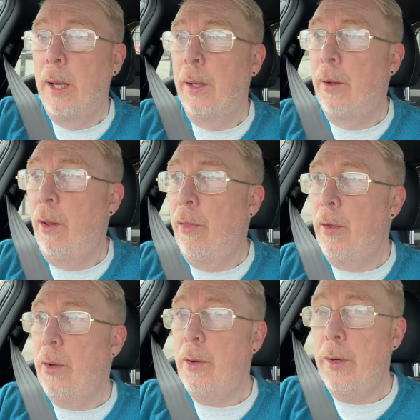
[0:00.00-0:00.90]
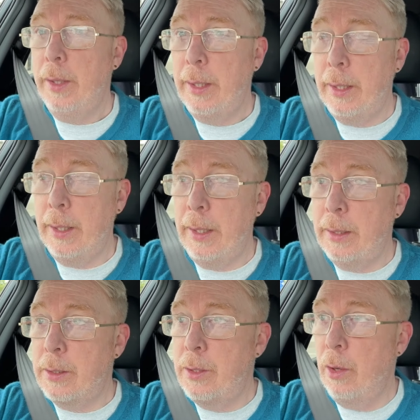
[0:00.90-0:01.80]
And although
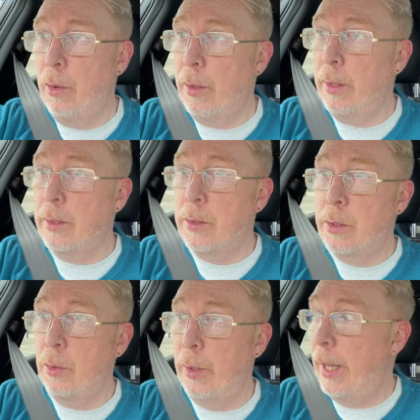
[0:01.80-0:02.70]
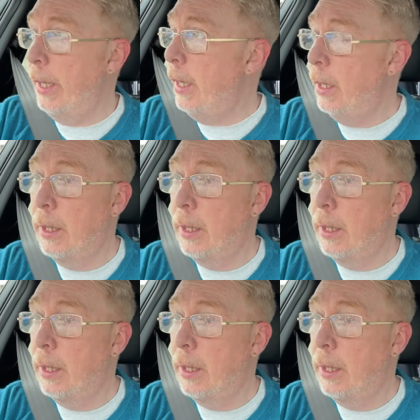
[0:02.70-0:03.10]
it's not sunny,